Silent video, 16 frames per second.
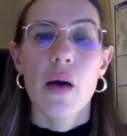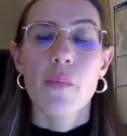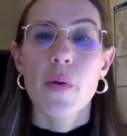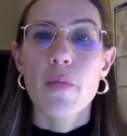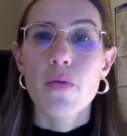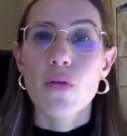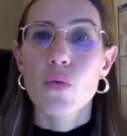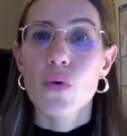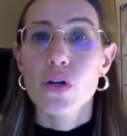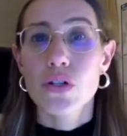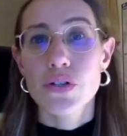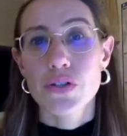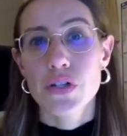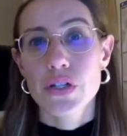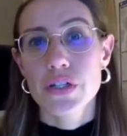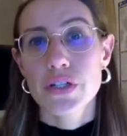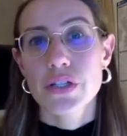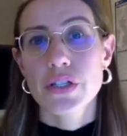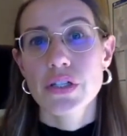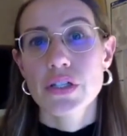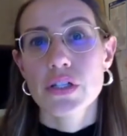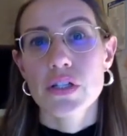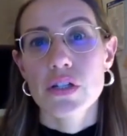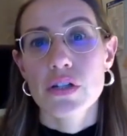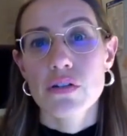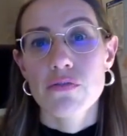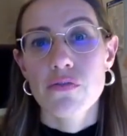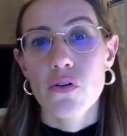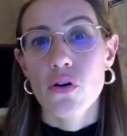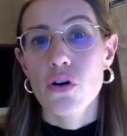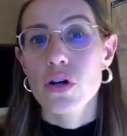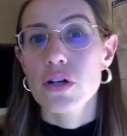people were returning
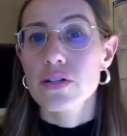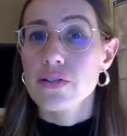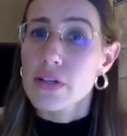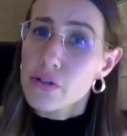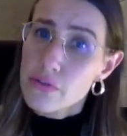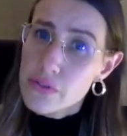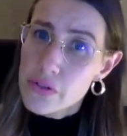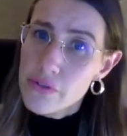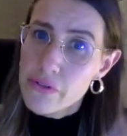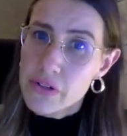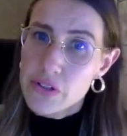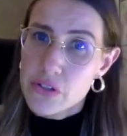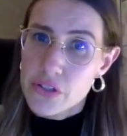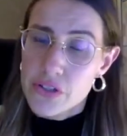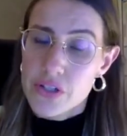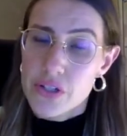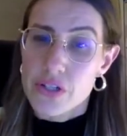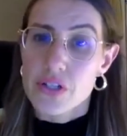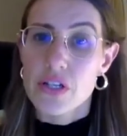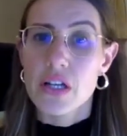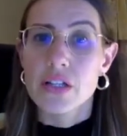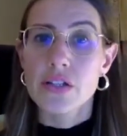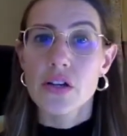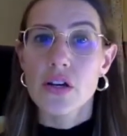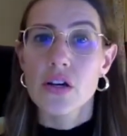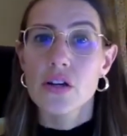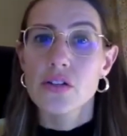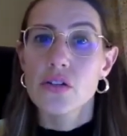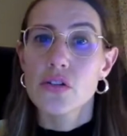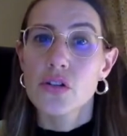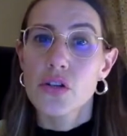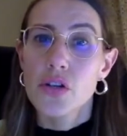for a set of different reasons. And
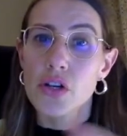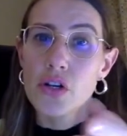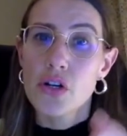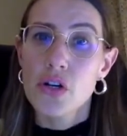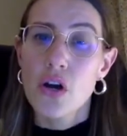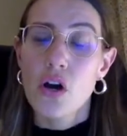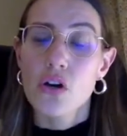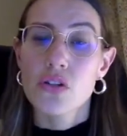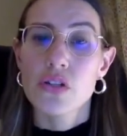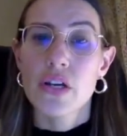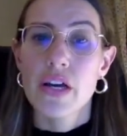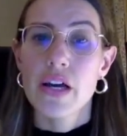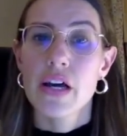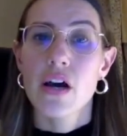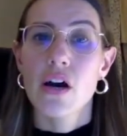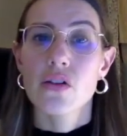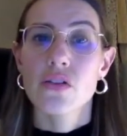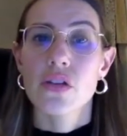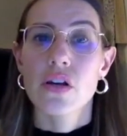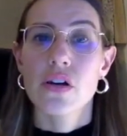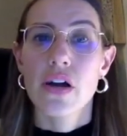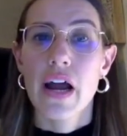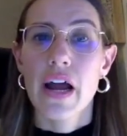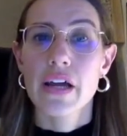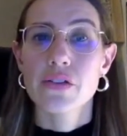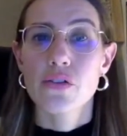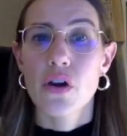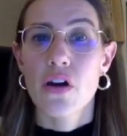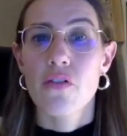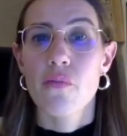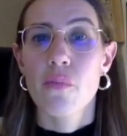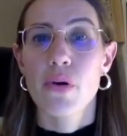here on the right, you
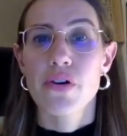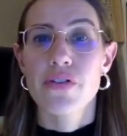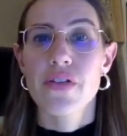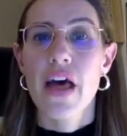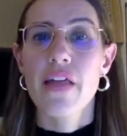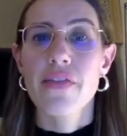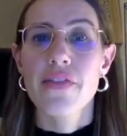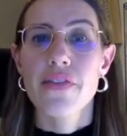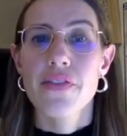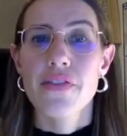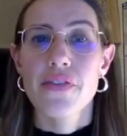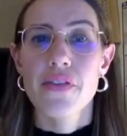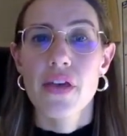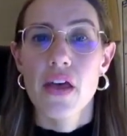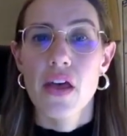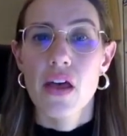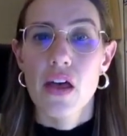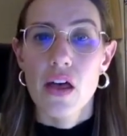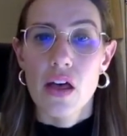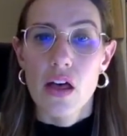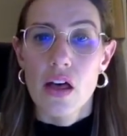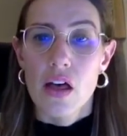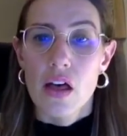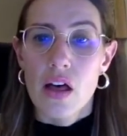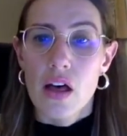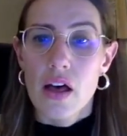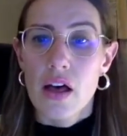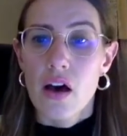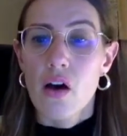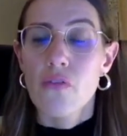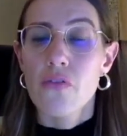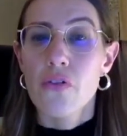have percents.
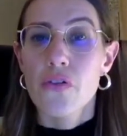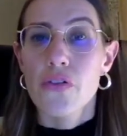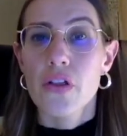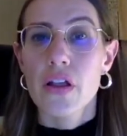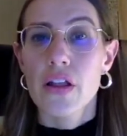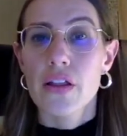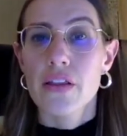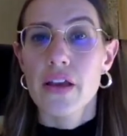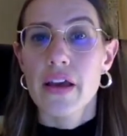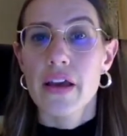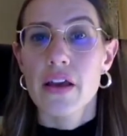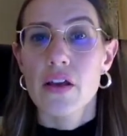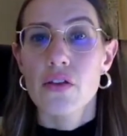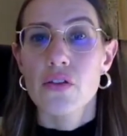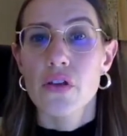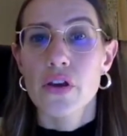Obviously, they